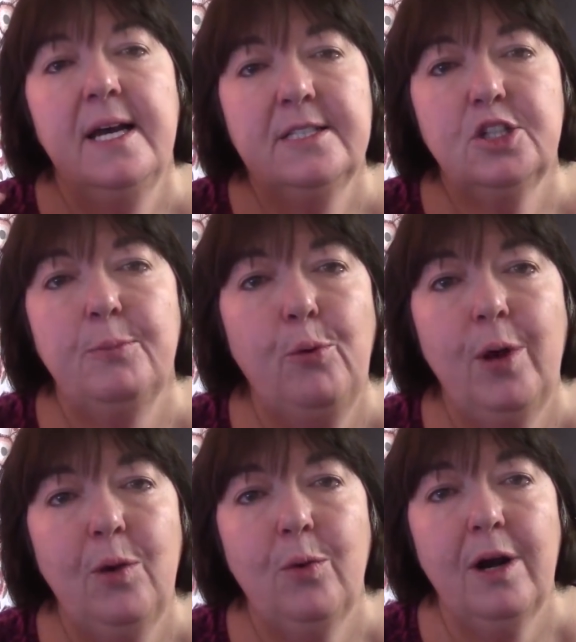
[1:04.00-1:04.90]
to the
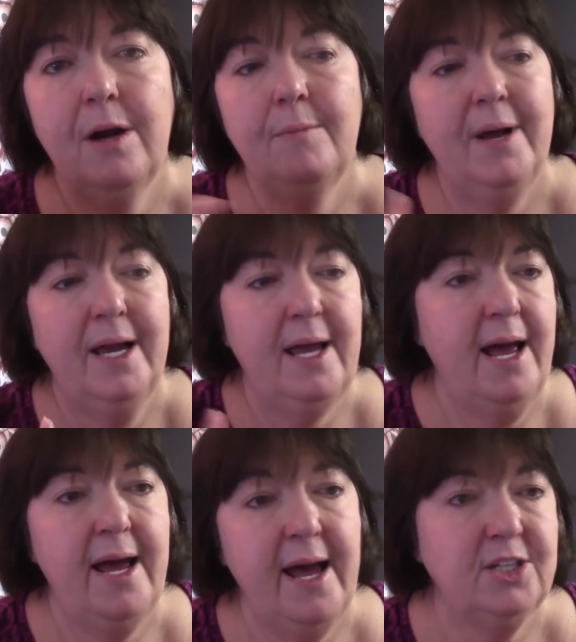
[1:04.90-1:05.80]
point where my
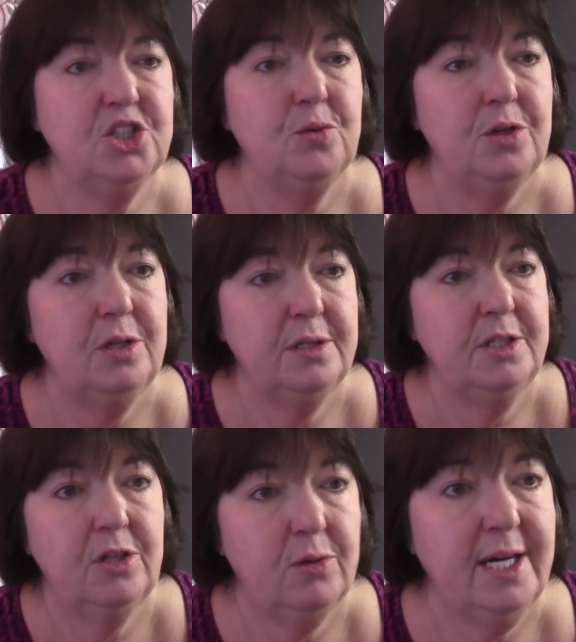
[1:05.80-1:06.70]
actual,
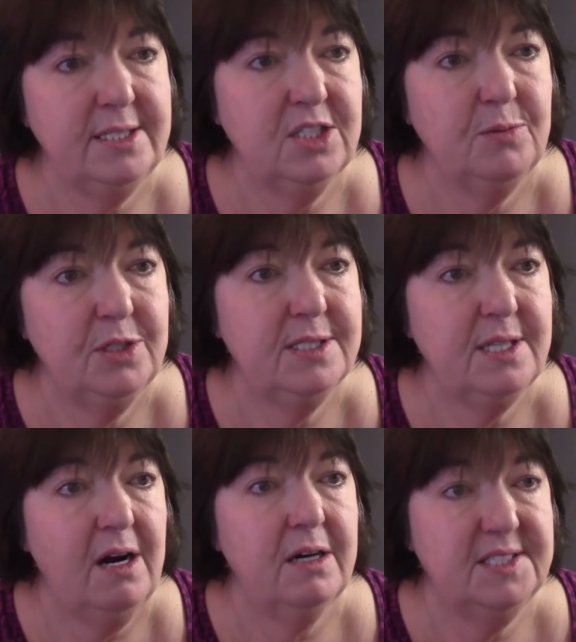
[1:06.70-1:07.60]
you know, customers
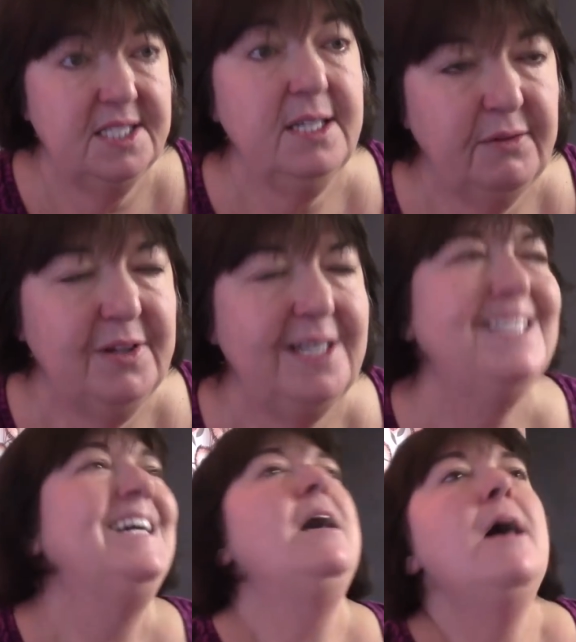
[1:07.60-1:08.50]
are sick of it.
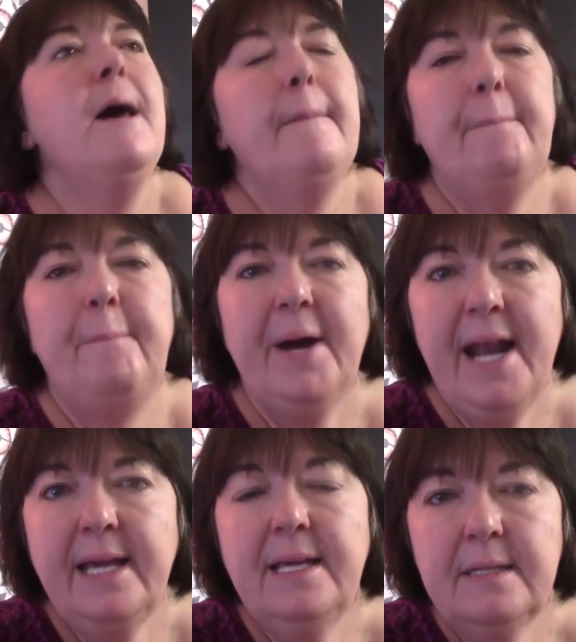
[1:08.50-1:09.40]
But
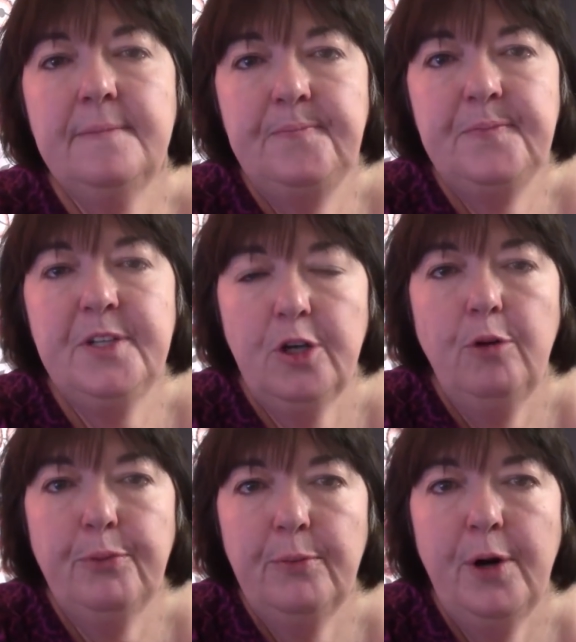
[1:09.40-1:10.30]
I can, you
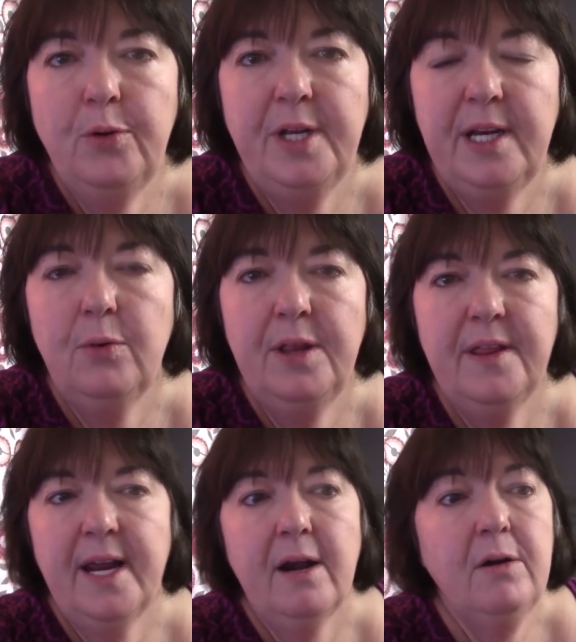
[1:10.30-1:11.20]
know, promote here and
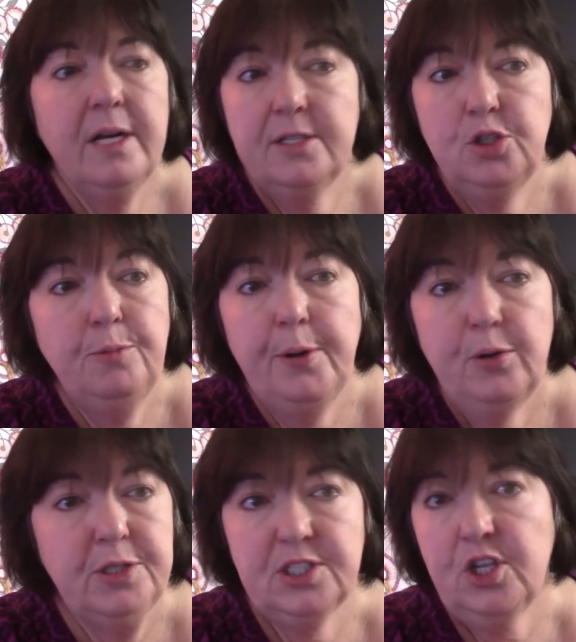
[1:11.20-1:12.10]
there, do
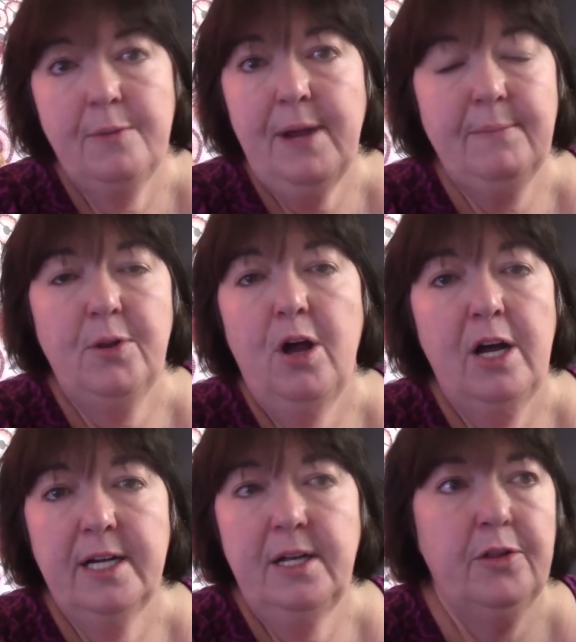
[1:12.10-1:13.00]
posts on my
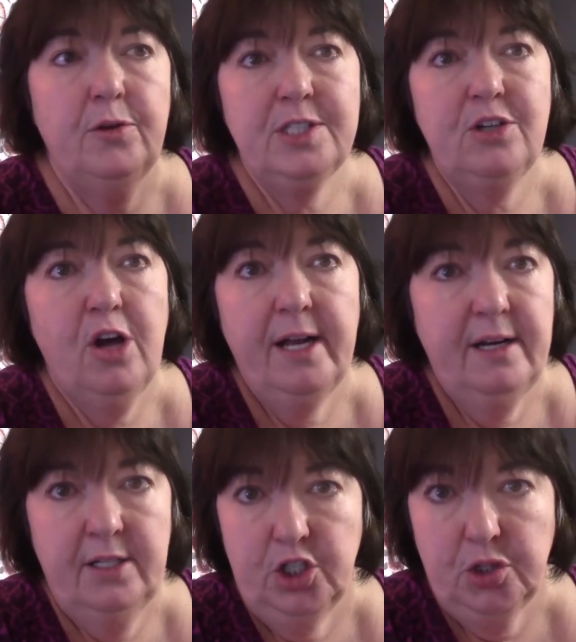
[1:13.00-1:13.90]
blog. Those are not
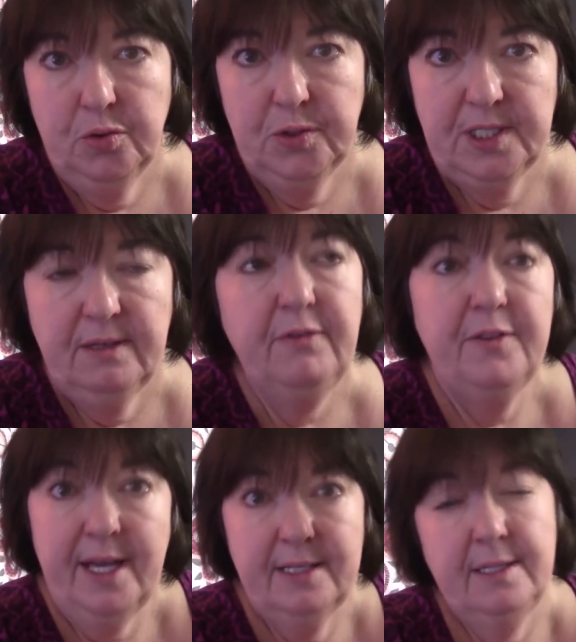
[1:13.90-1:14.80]

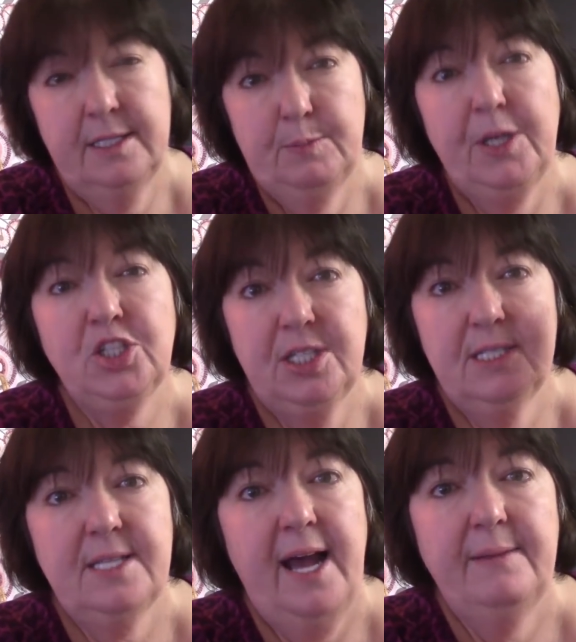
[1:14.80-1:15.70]
intrusive, and especially the
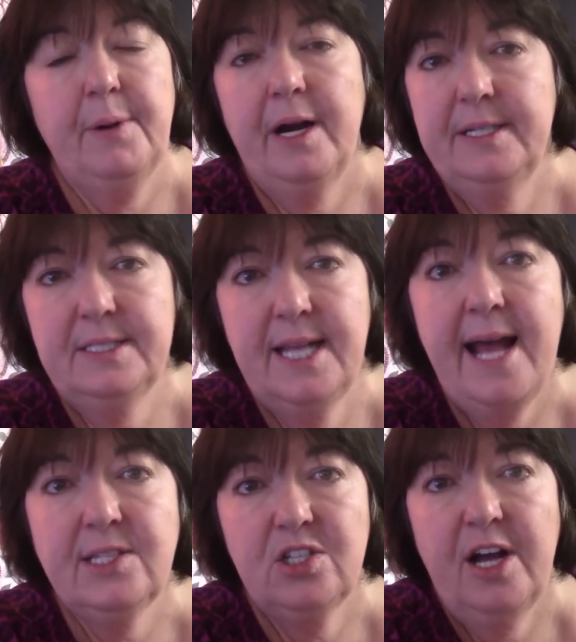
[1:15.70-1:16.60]
sidebars,
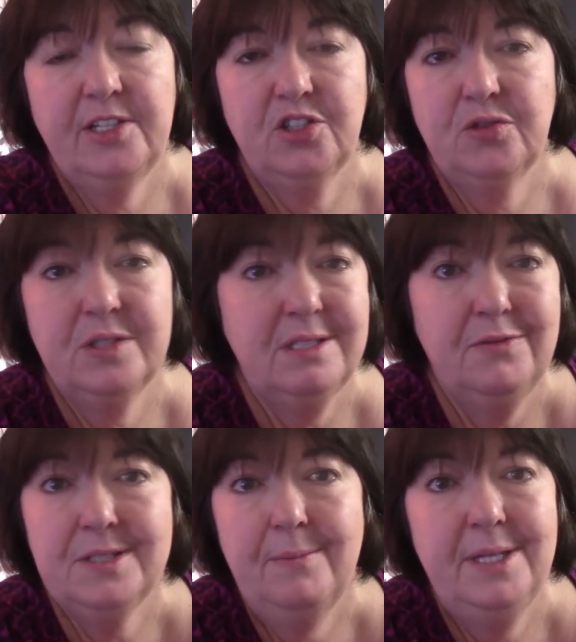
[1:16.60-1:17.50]
that's not
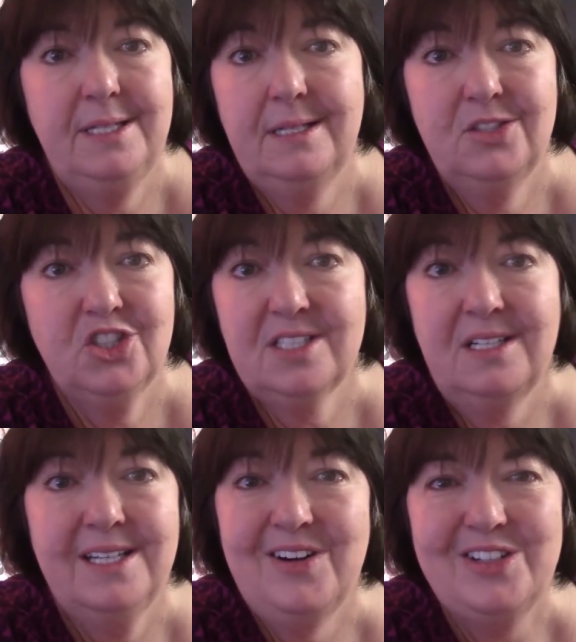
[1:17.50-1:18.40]
intrusive. Somebody can just
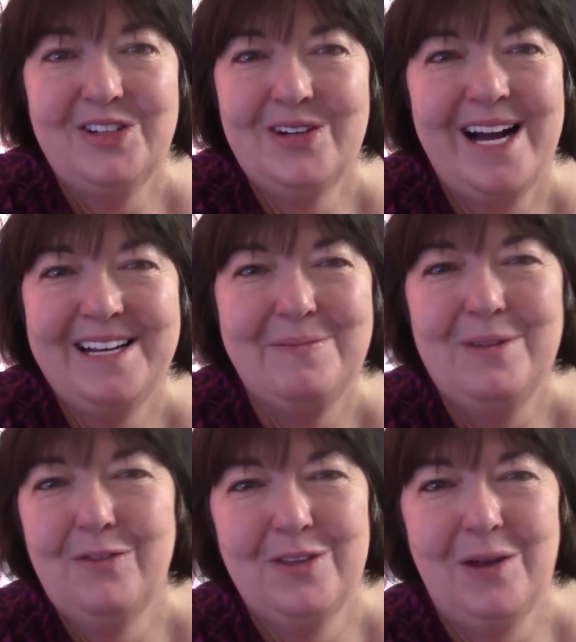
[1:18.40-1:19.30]
click on your item
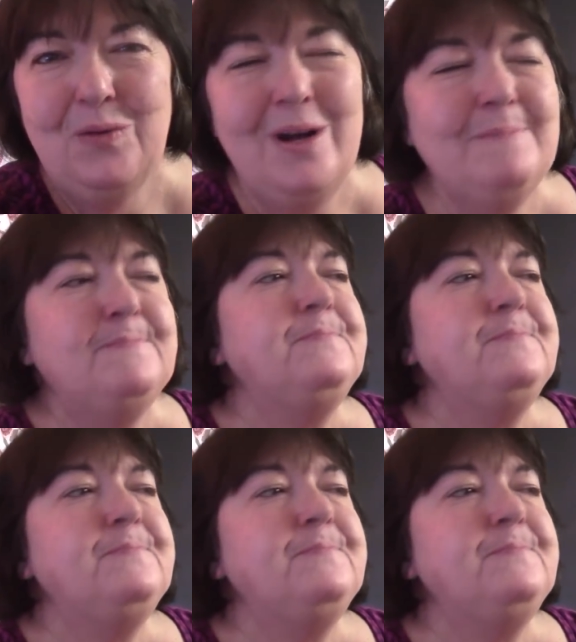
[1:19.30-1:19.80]
if they want.